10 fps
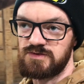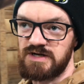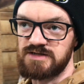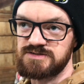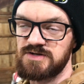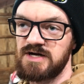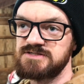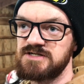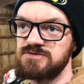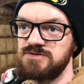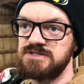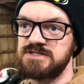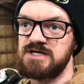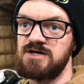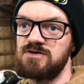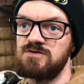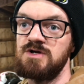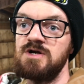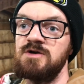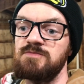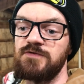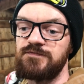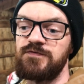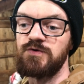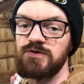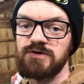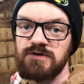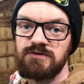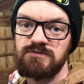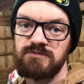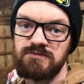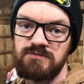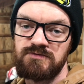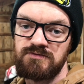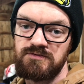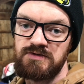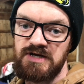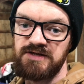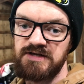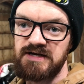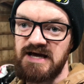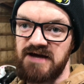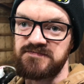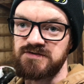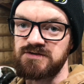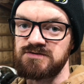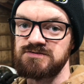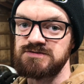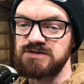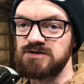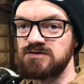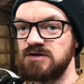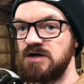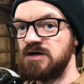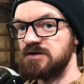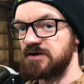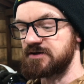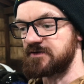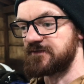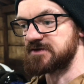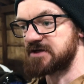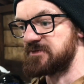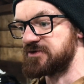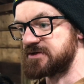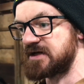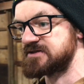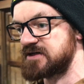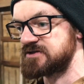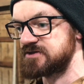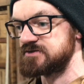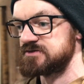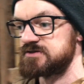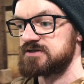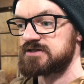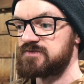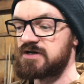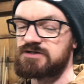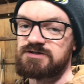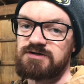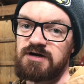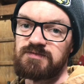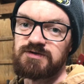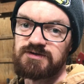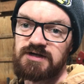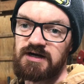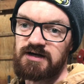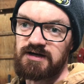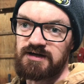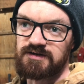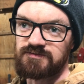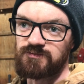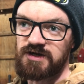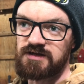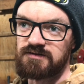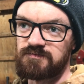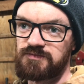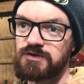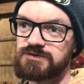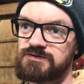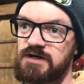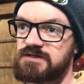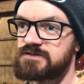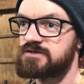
So I generally scale before and then after. So like the first couple test sessions, just to make sure I'm good on weight post-race,